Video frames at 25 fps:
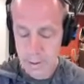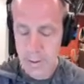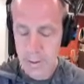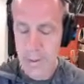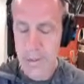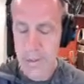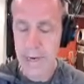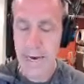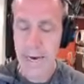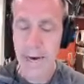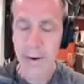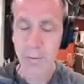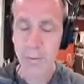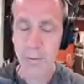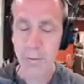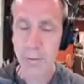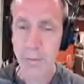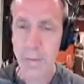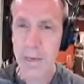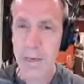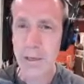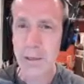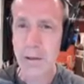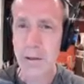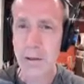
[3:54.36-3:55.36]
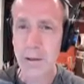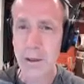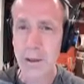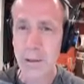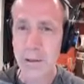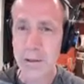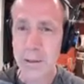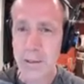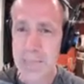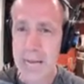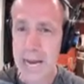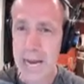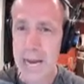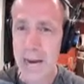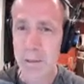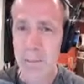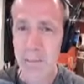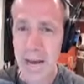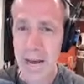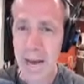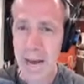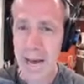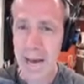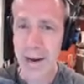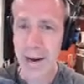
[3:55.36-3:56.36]
Now, when you use that
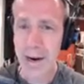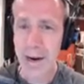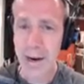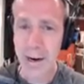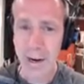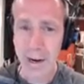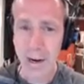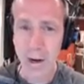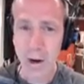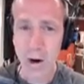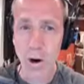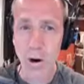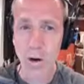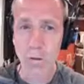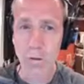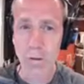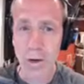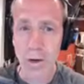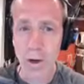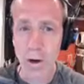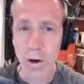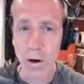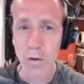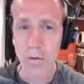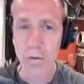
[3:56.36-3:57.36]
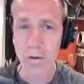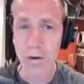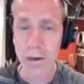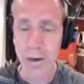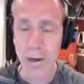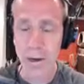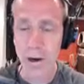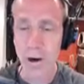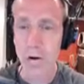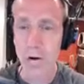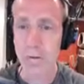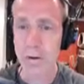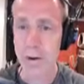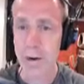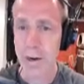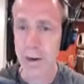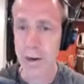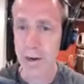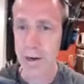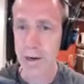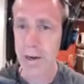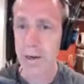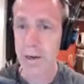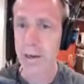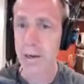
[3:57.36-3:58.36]
pattern over and over and
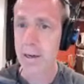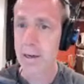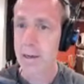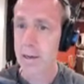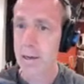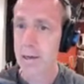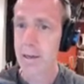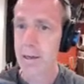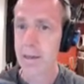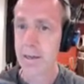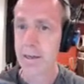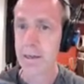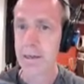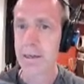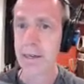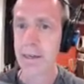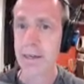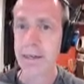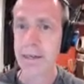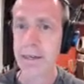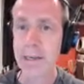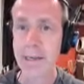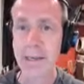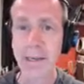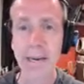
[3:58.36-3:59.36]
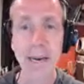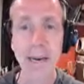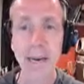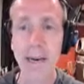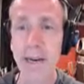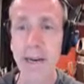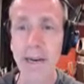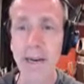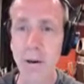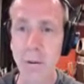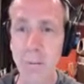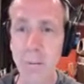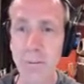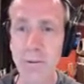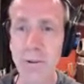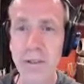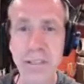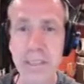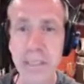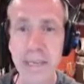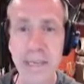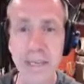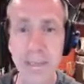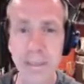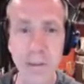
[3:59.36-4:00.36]
over, it can get a little
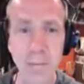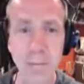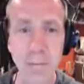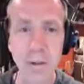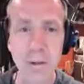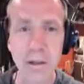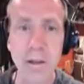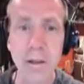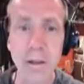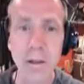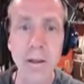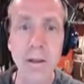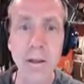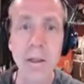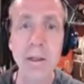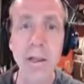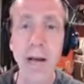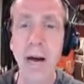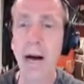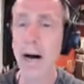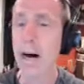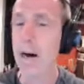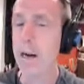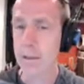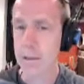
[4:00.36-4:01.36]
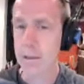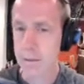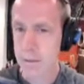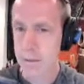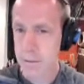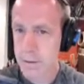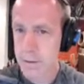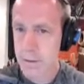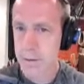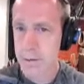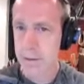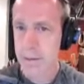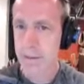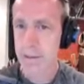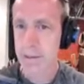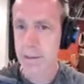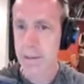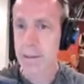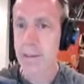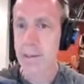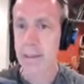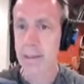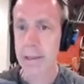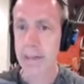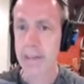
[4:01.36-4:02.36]
predictable
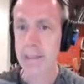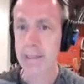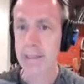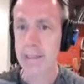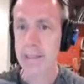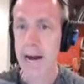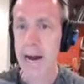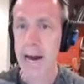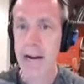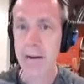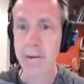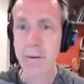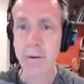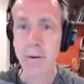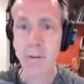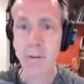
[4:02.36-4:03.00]
and kind of a